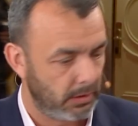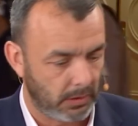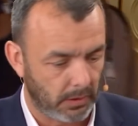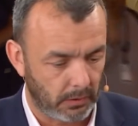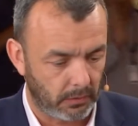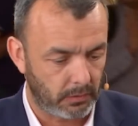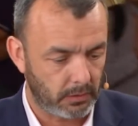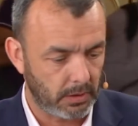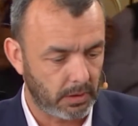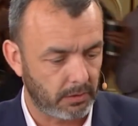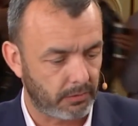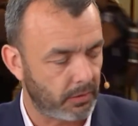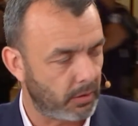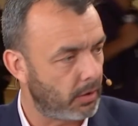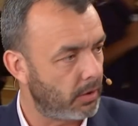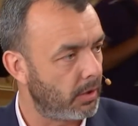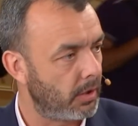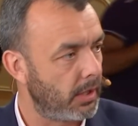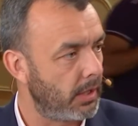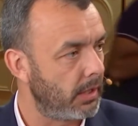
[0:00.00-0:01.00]
Instead of
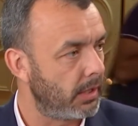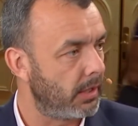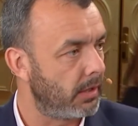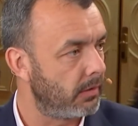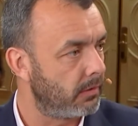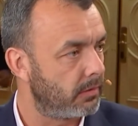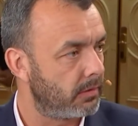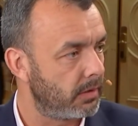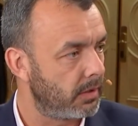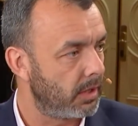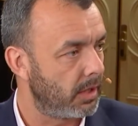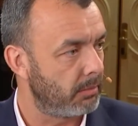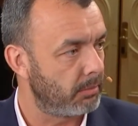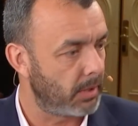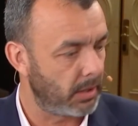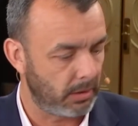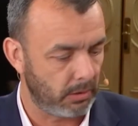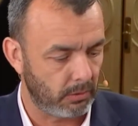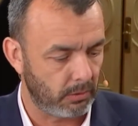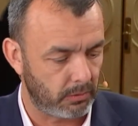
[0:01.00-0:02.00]
RDS,
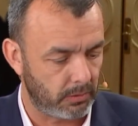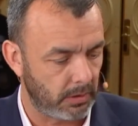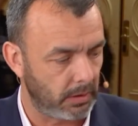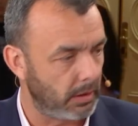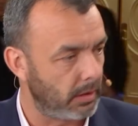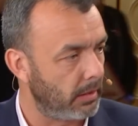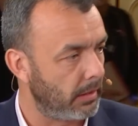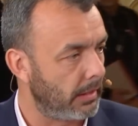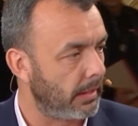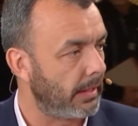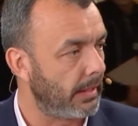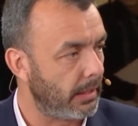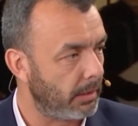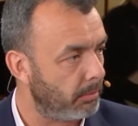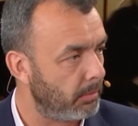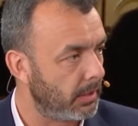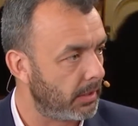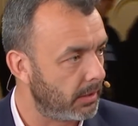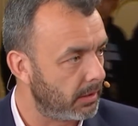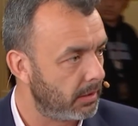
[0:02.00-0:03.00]
am I using
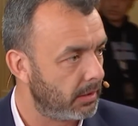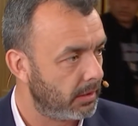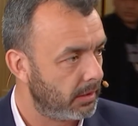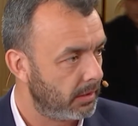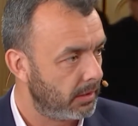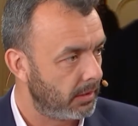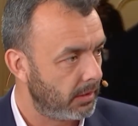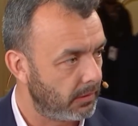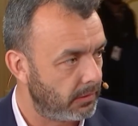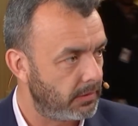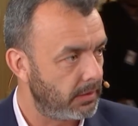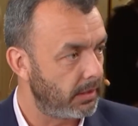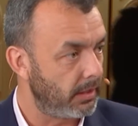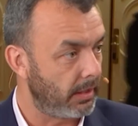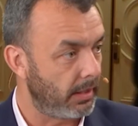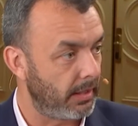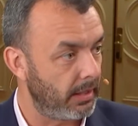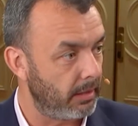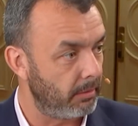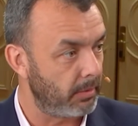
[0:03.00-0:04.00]
Lambda? Instead
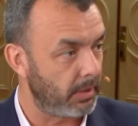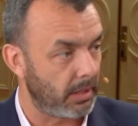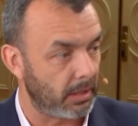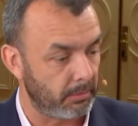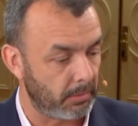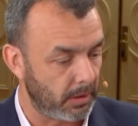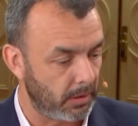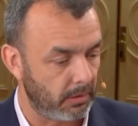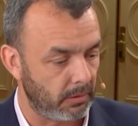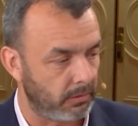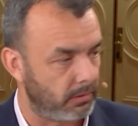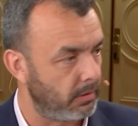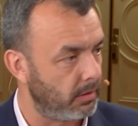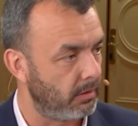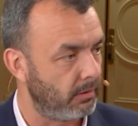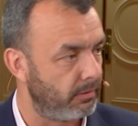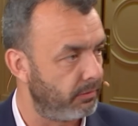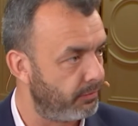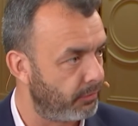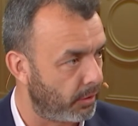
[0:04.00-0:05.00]
of Lambda, am I
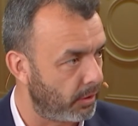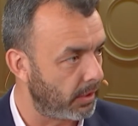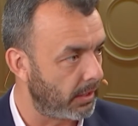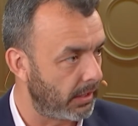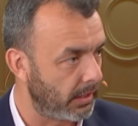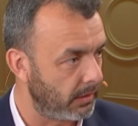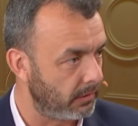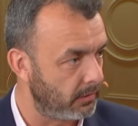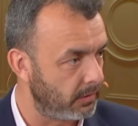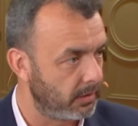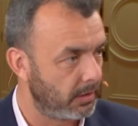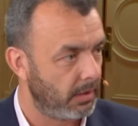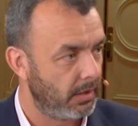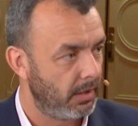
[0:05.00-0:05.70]
using Fargate?